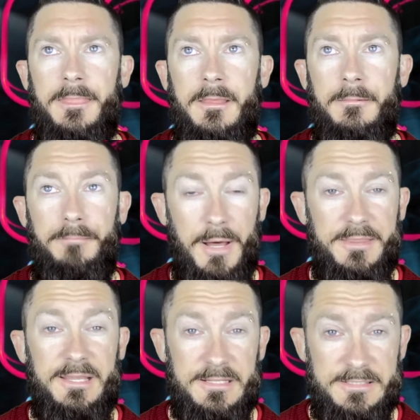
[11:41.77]
But
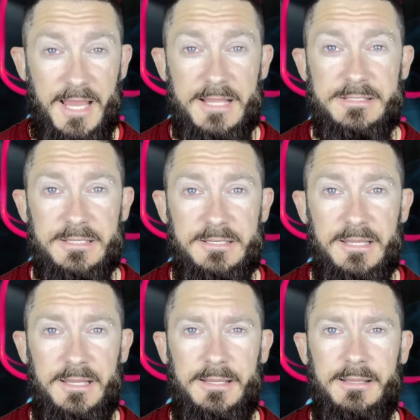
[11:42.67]
the
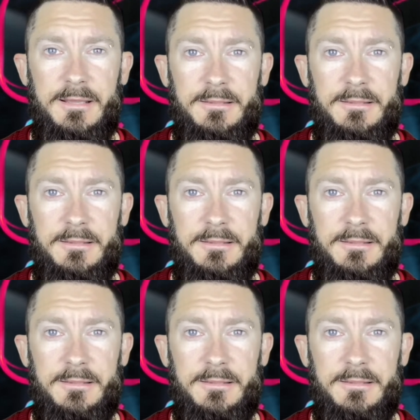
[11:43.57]
intensity,